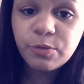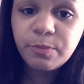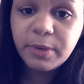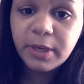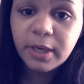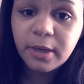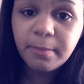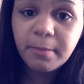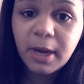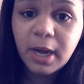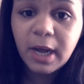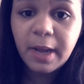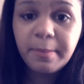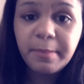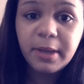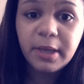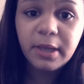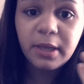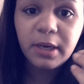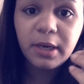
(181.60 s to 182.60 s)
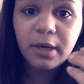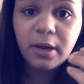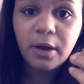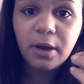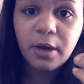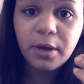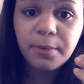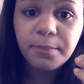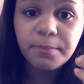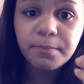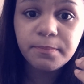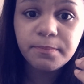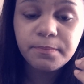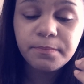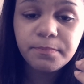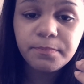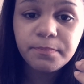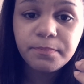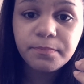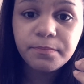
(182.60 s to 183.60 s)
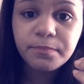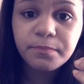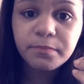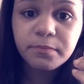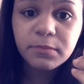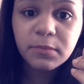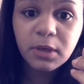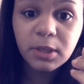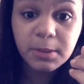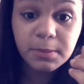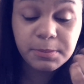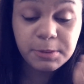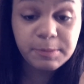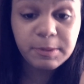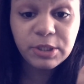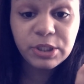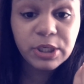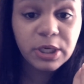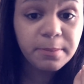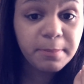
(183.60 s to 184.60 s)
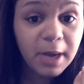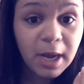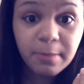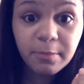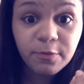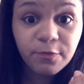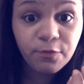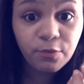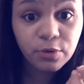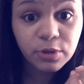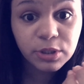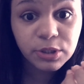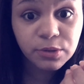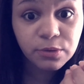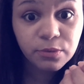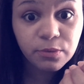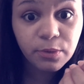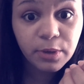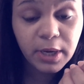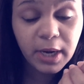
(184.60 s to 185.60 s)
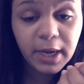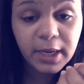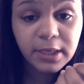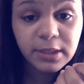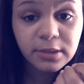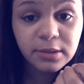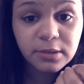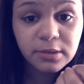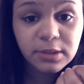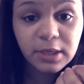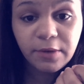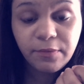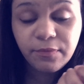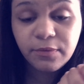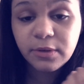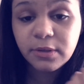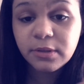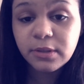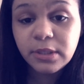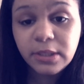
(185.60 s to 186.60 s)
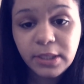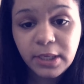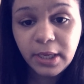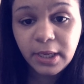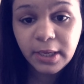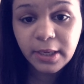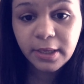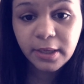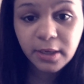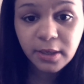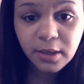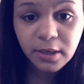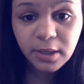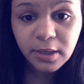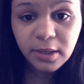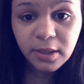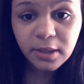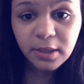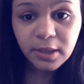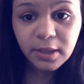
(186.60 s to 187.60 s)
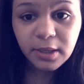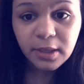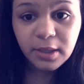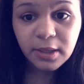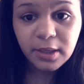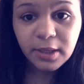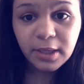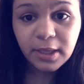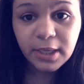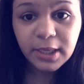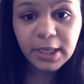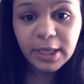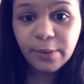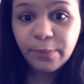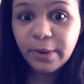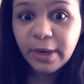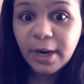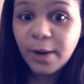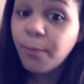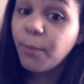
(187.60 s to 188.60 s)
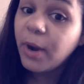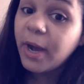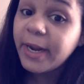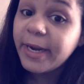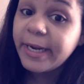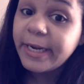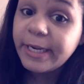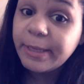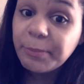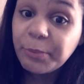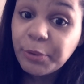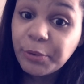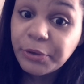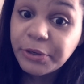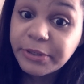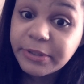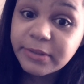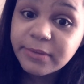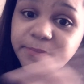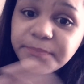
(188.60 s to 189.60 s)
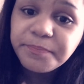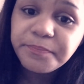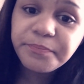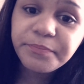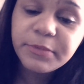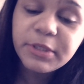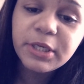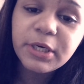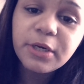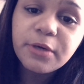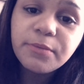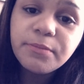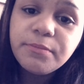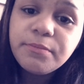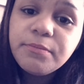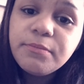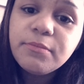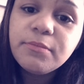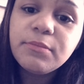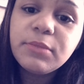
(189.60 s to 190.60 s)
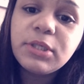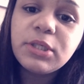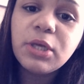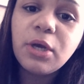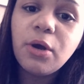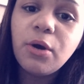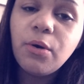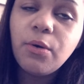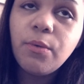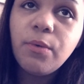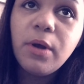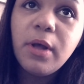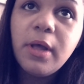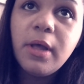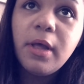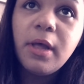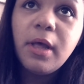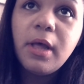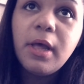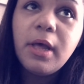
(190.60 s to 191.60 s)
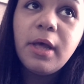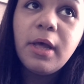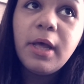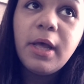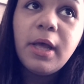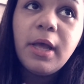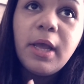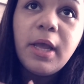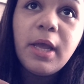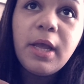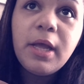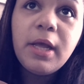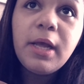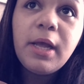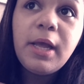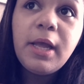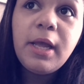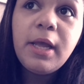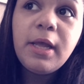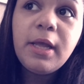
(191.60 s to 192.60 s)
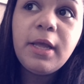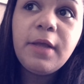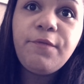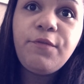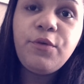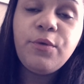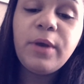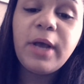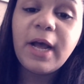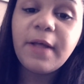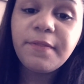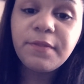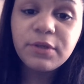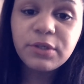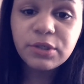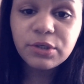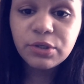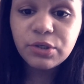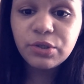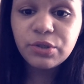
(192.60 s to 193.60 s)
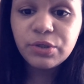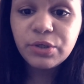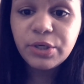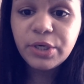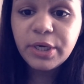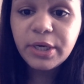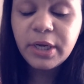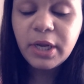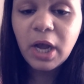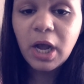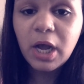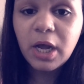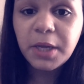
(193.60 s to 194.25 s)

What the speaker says: with being a mom, and especially a mom of 4 children. I definitely can't get what I want anymore, you know. So if you got the surgery,